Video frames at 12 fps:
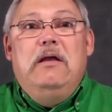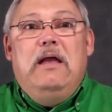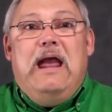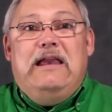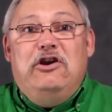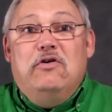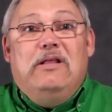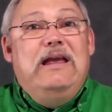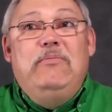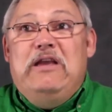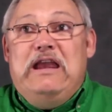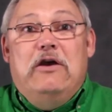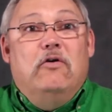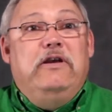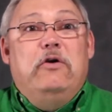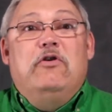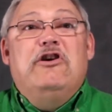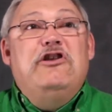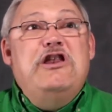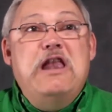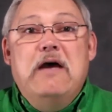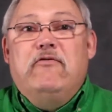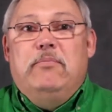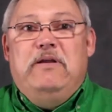and you claim that EOQ could
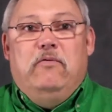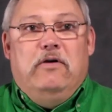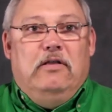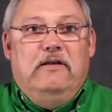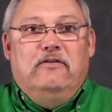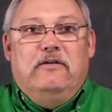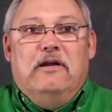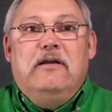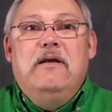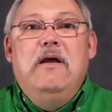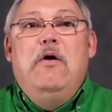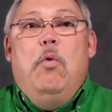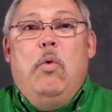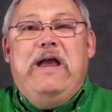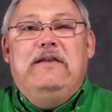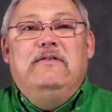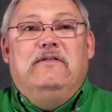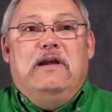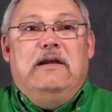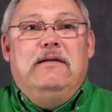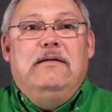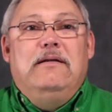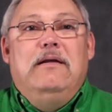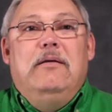never be realistic, wait and see,
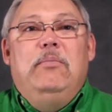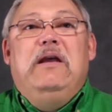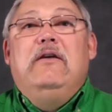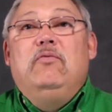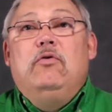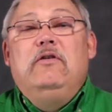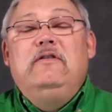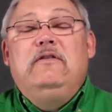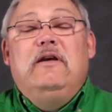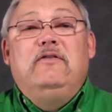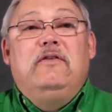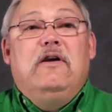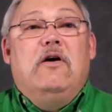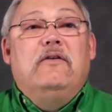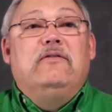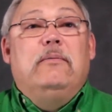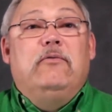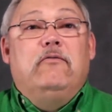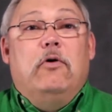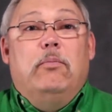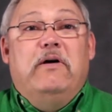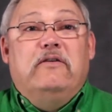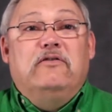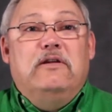because we'll discuss the concept of
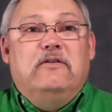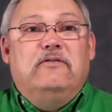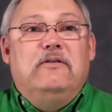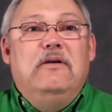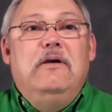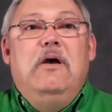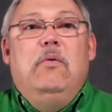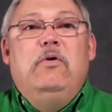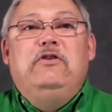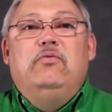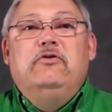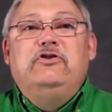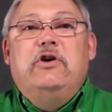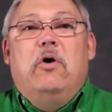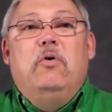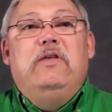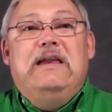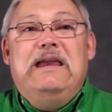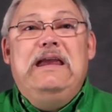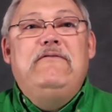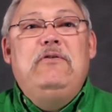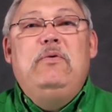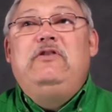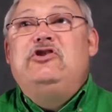robustness, which will show that
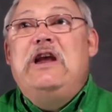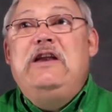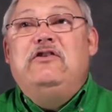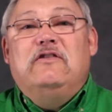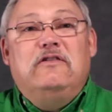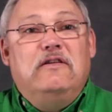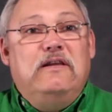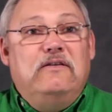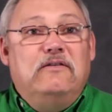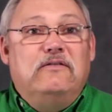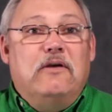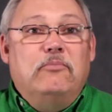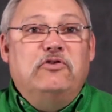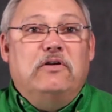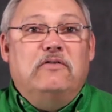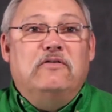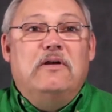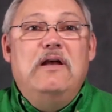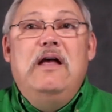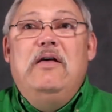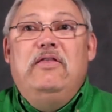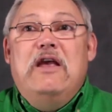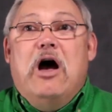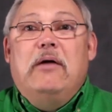even with changes to these assumptions,
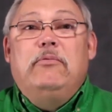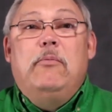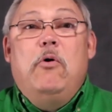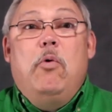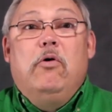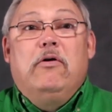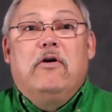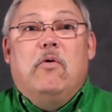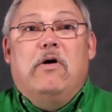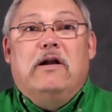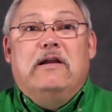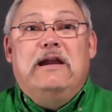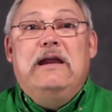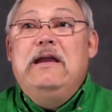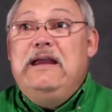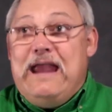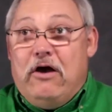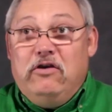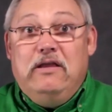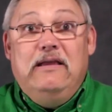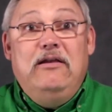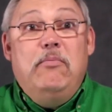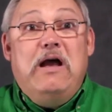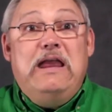the optimal order quantity
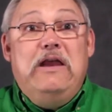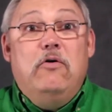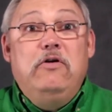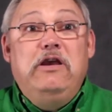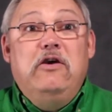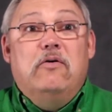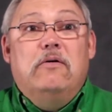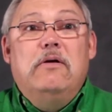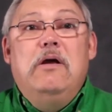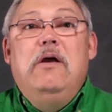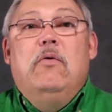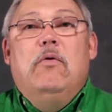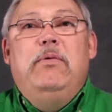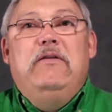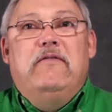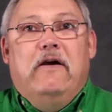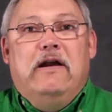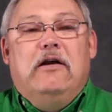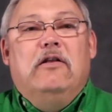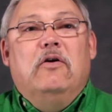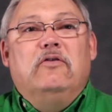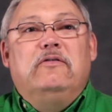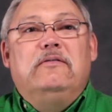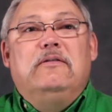calculated by EOQ will be very
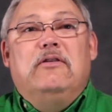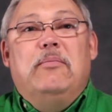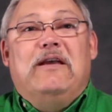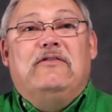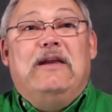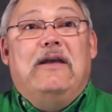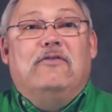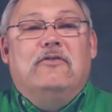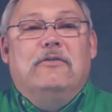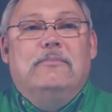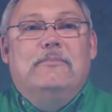close to the best answer.